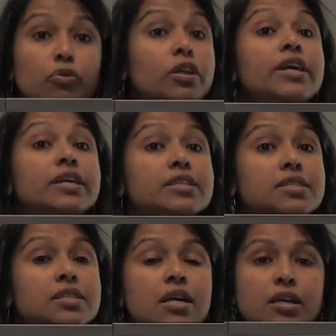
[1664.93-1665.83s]

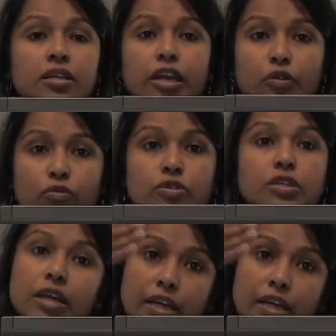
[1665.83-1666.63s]
police, they would